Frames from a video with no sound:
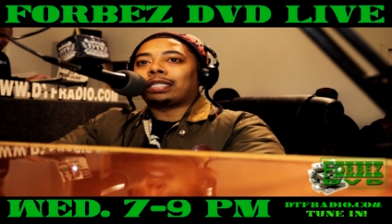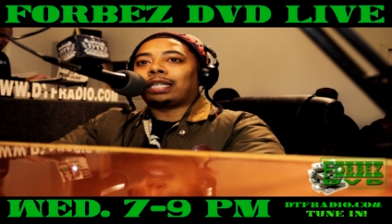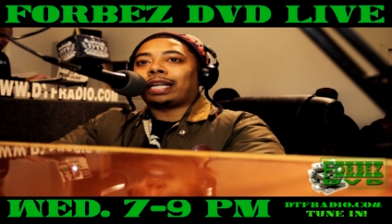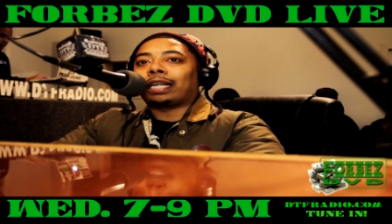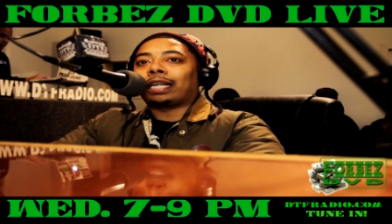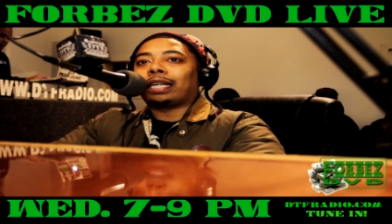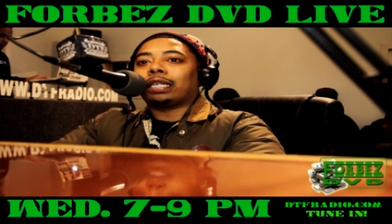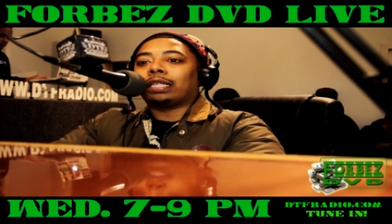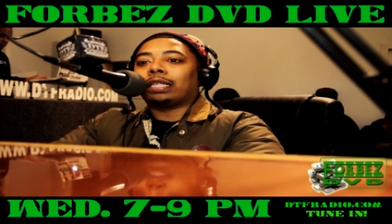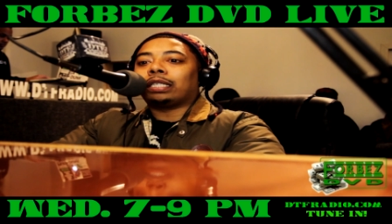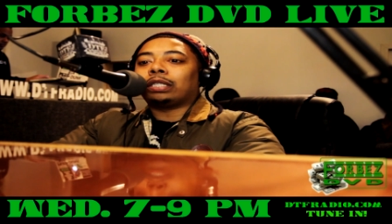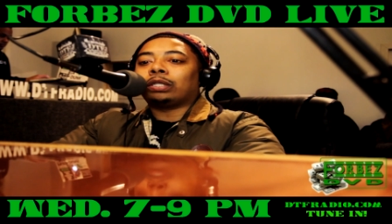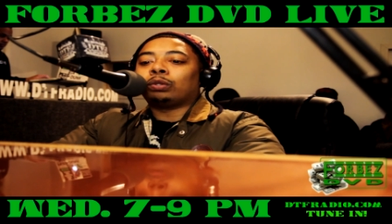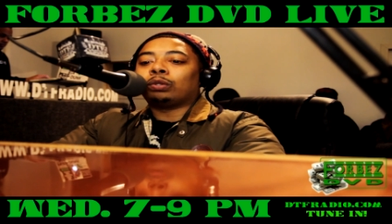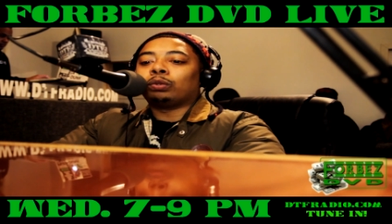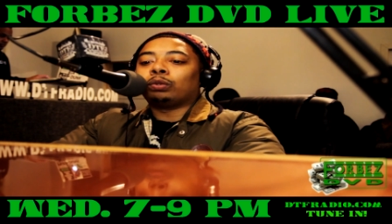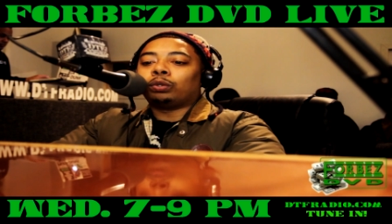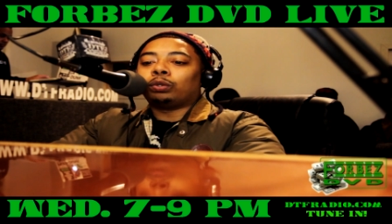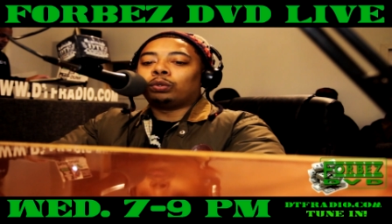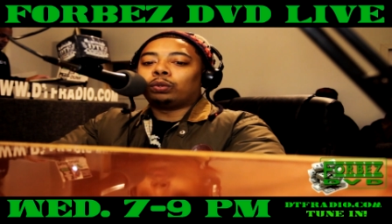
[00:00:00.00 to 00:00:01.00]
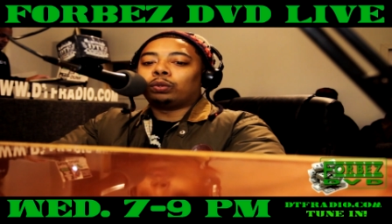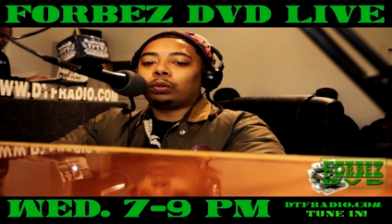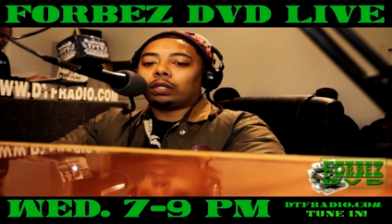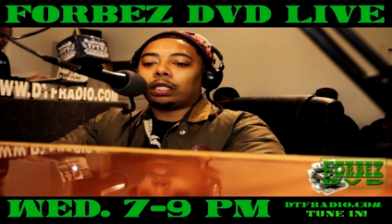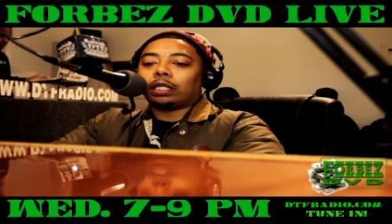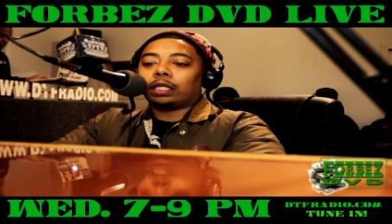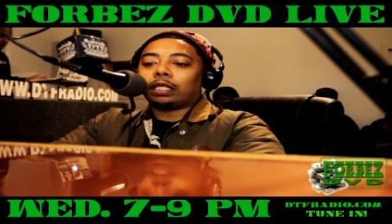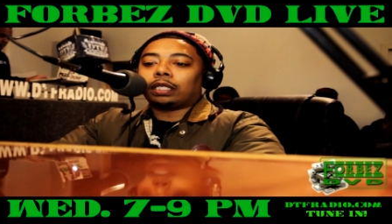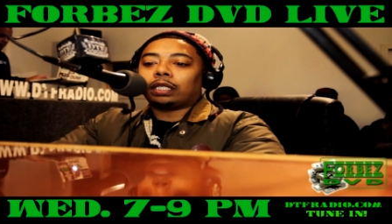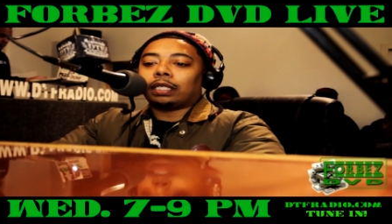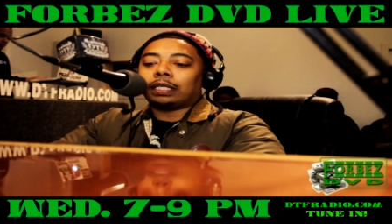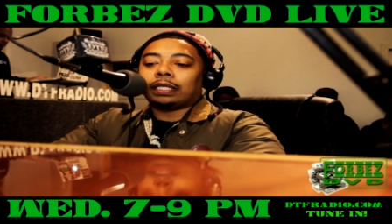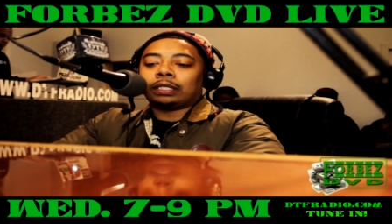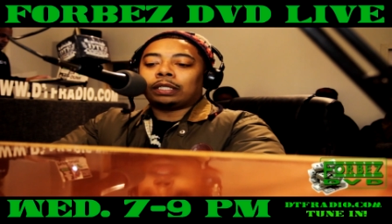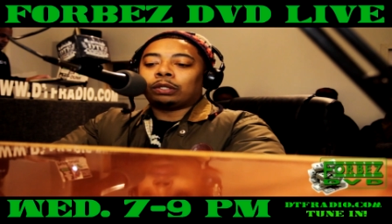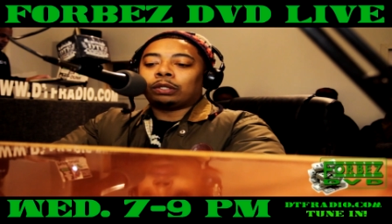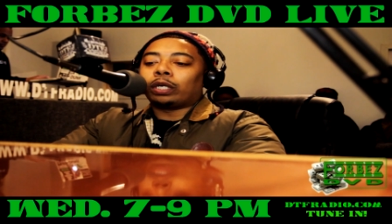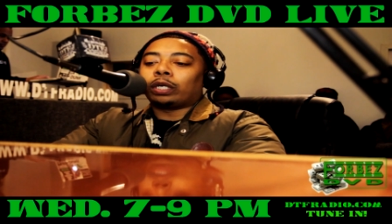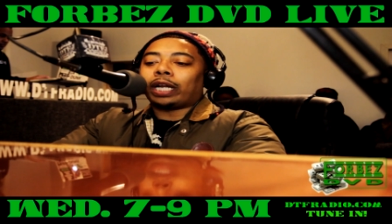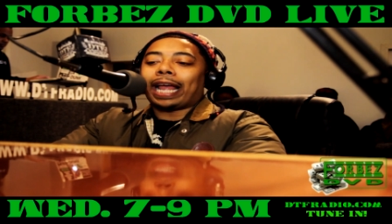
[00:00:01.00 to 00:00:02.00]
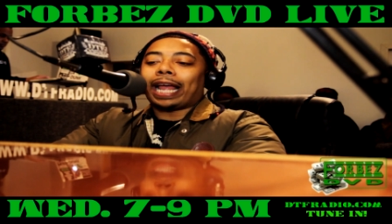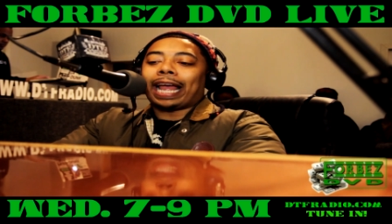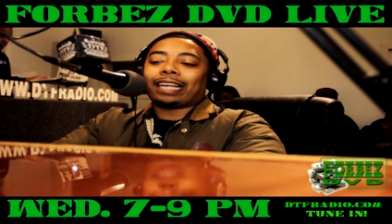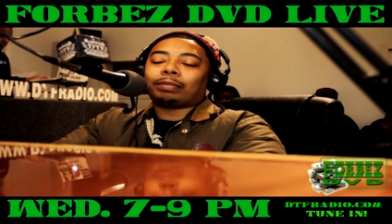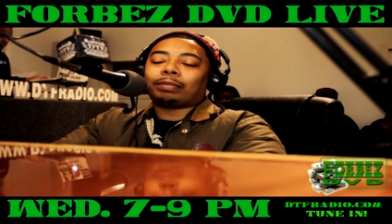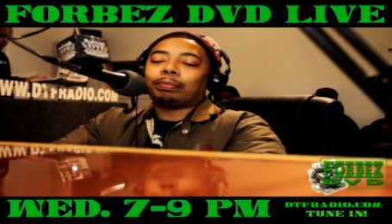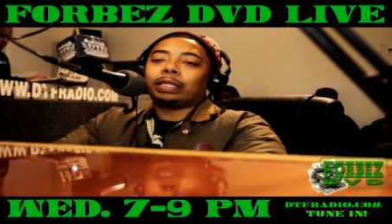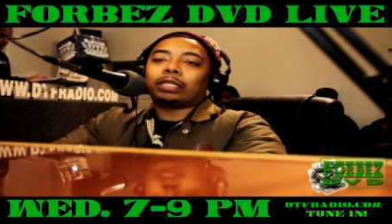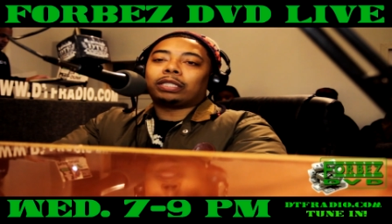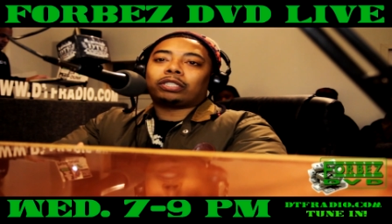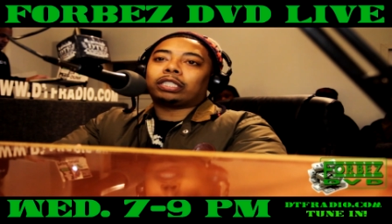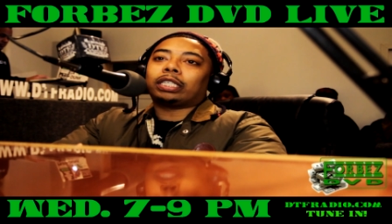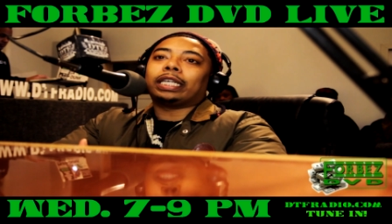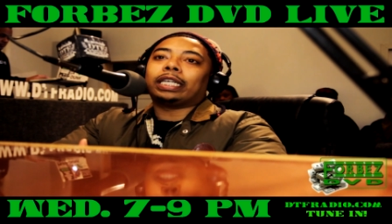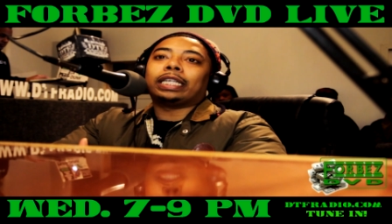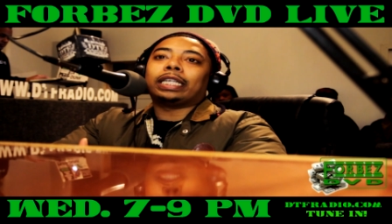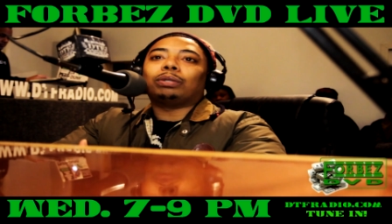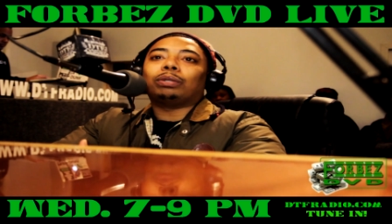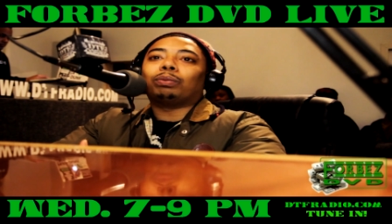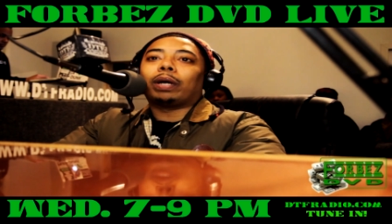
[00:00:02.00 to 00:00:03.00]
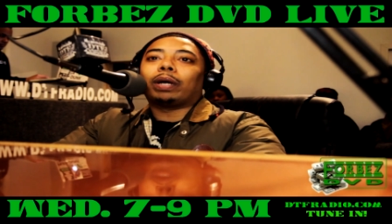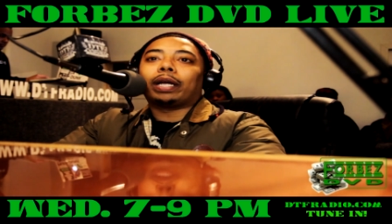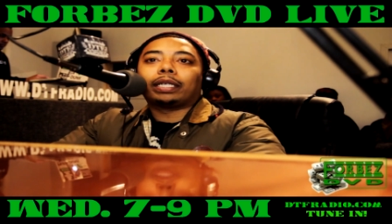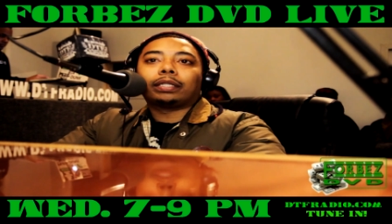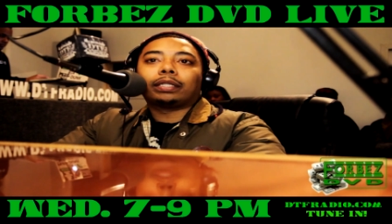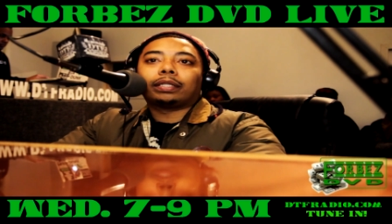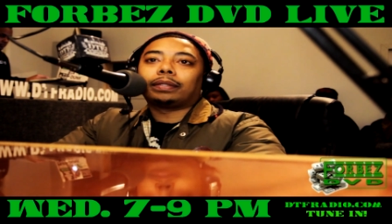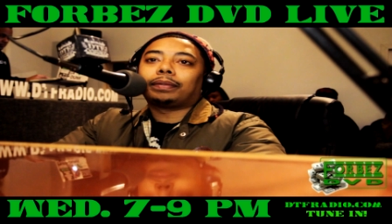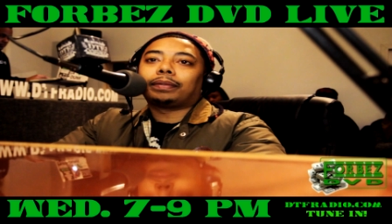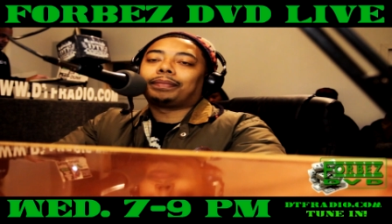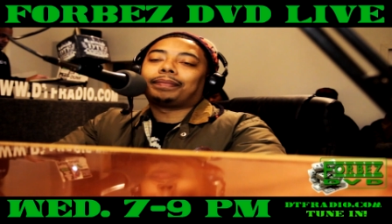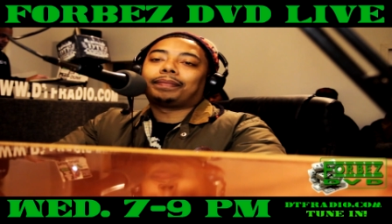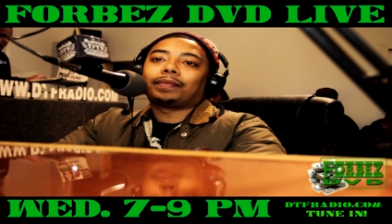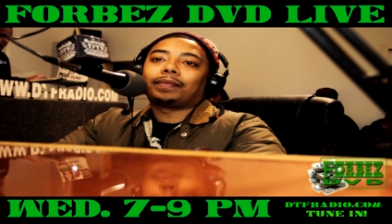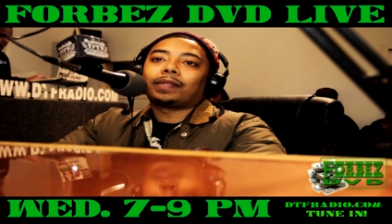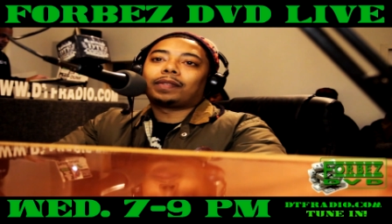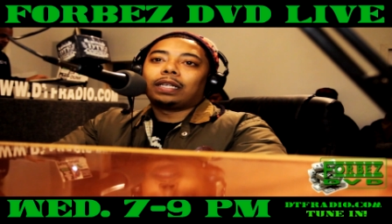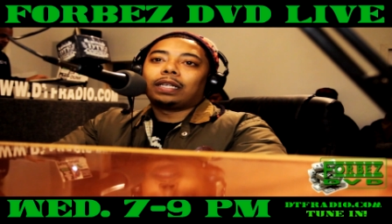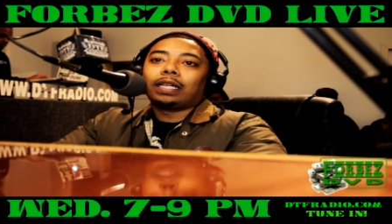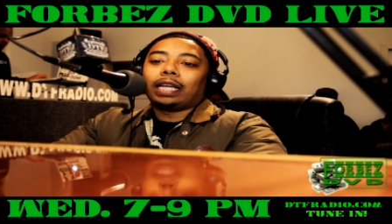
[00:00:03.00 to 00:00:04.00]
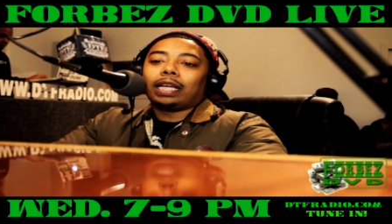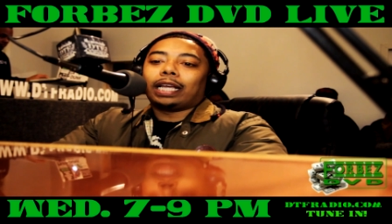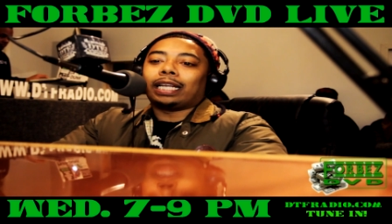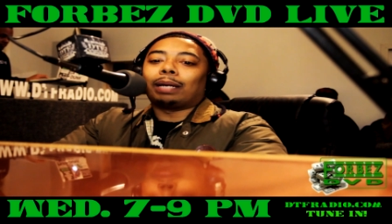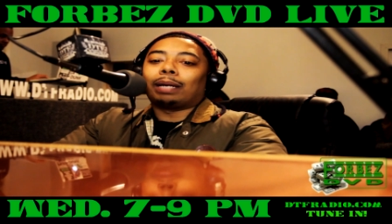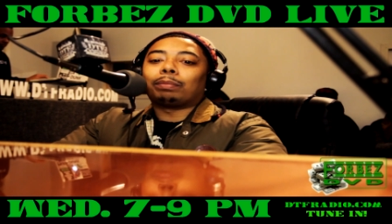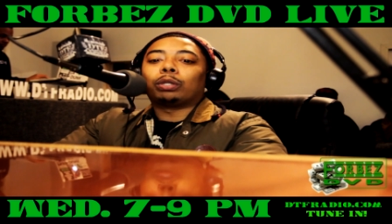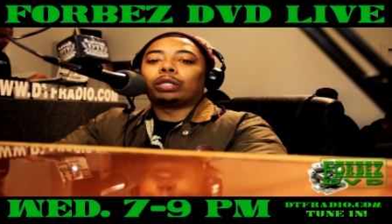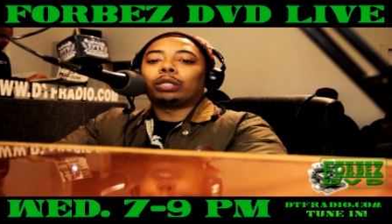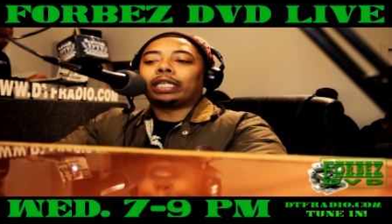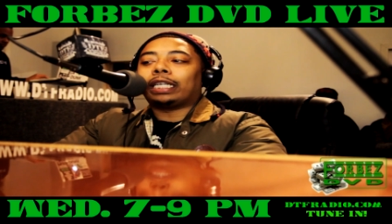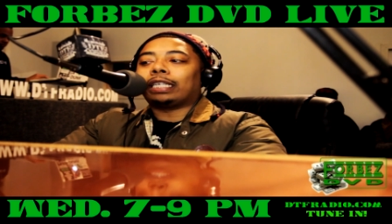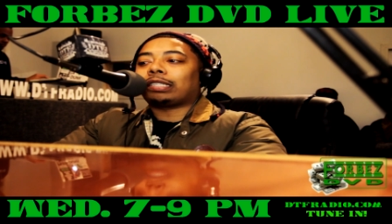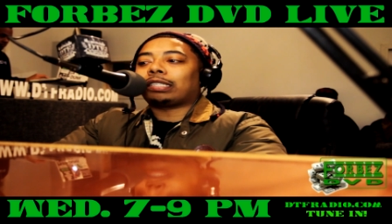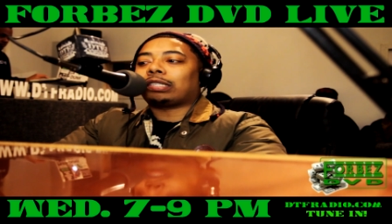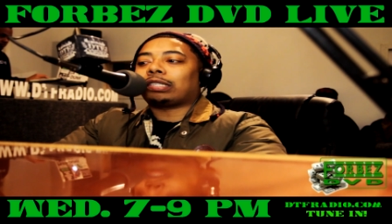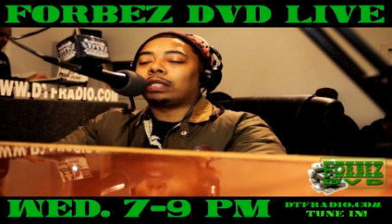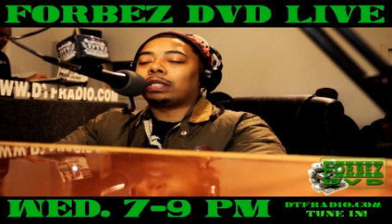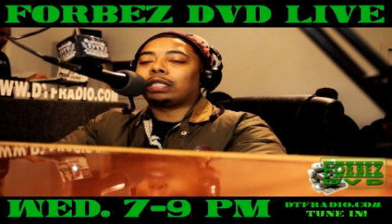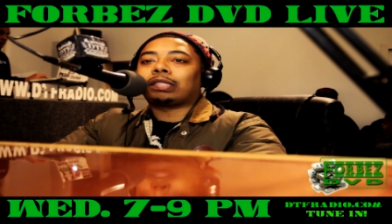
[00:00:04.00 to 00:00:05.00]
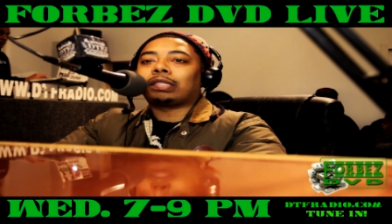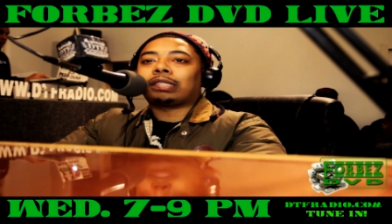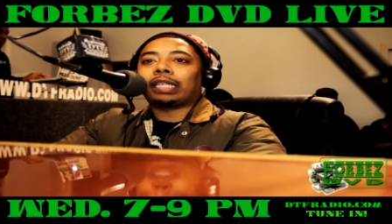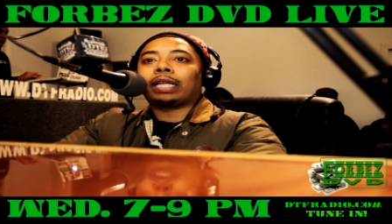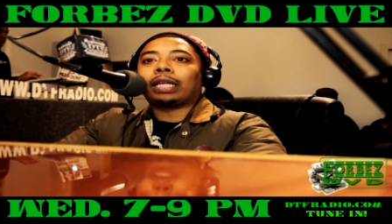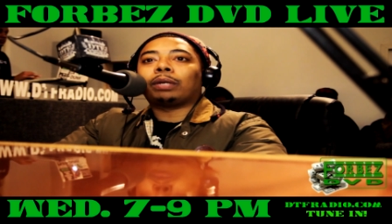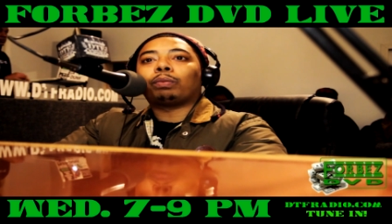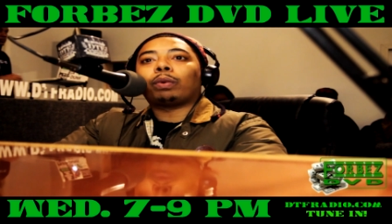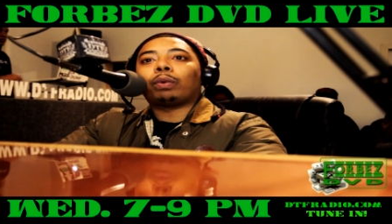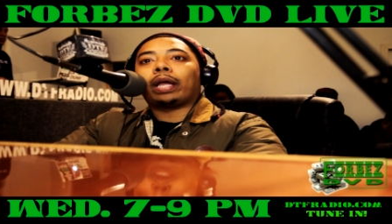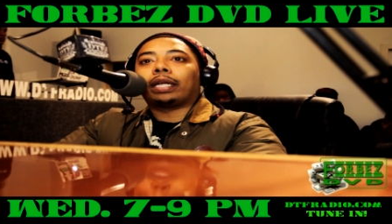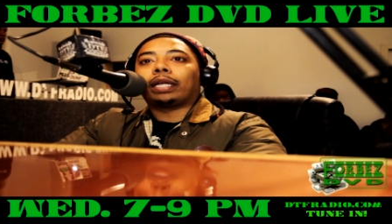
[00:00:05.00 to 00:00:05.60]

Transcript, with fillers: Like you, you, you're gonna ask me this shit anyway, and I'm gonna answer it the same way